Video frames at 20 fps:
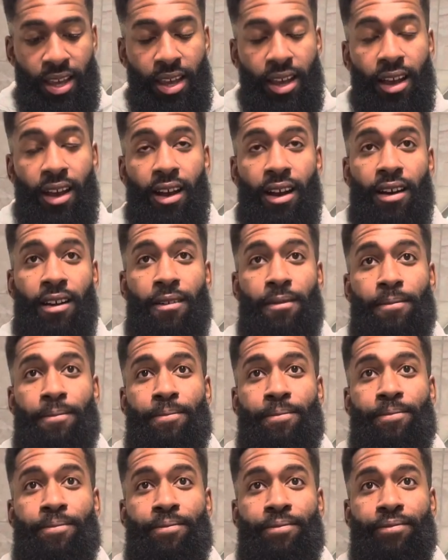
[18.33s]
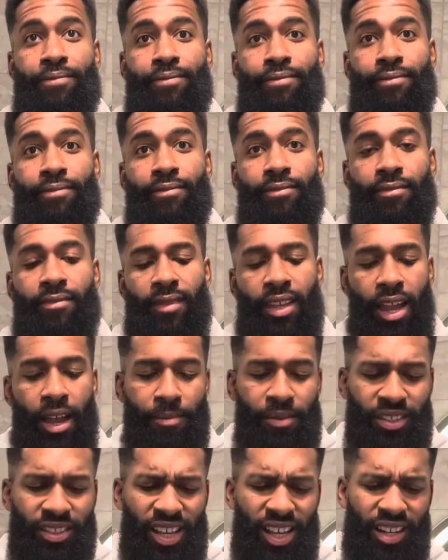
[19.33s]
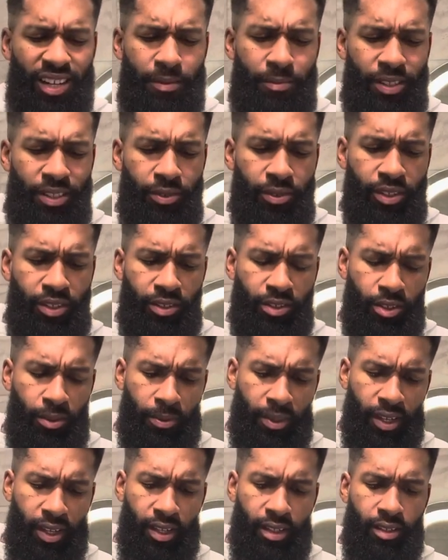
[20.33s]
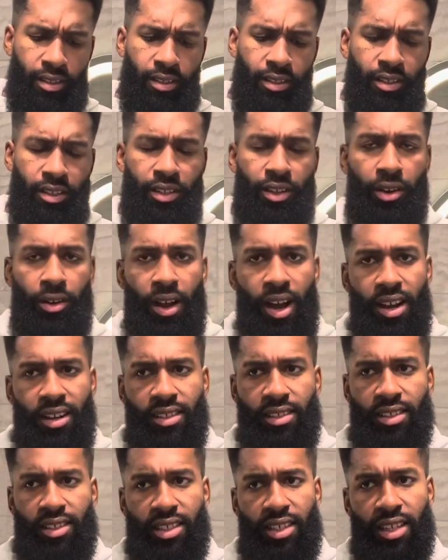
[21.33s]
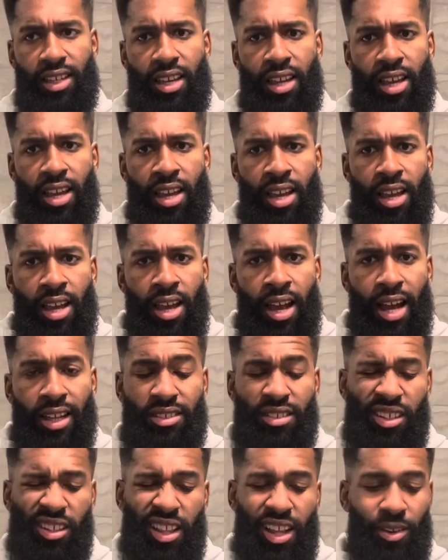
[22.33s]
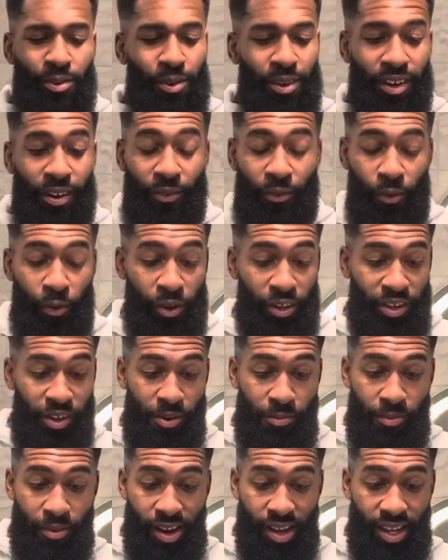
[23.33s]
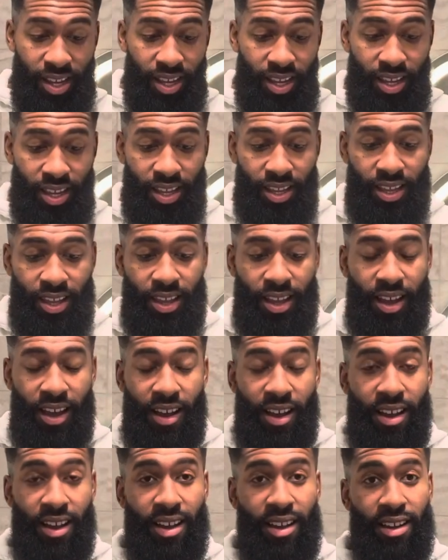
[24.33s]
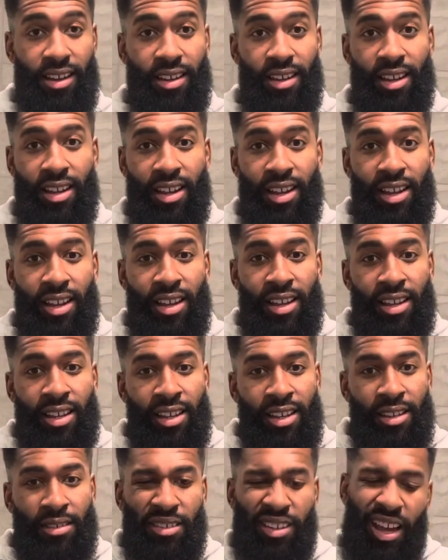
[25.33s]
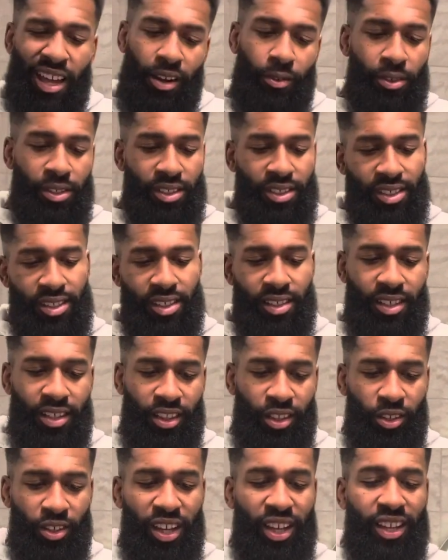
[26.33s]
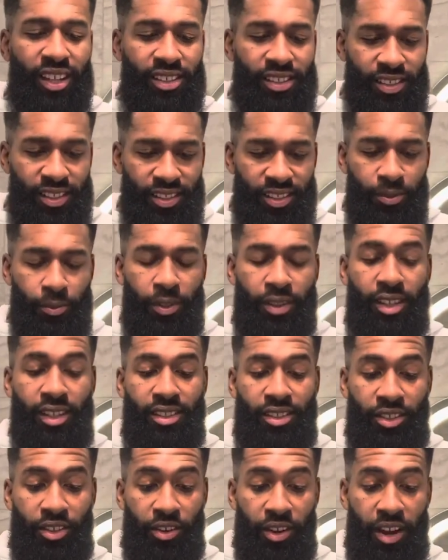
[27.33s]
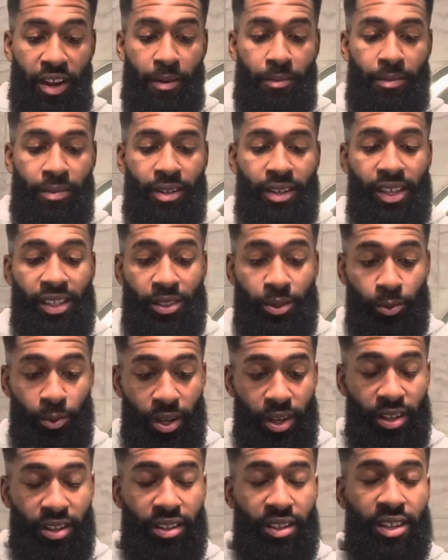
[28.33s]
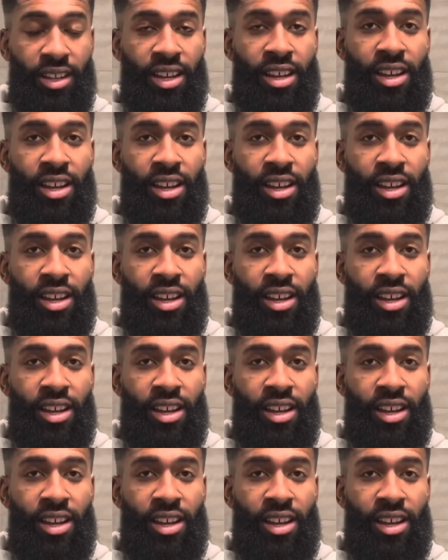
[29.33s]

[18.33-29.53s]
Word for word: Um, yeah, I'm excited to be doing YouTube again. You know, honestly, I took like what, a four year break. Uh, kind of was a little inconsistent with Instagram as well,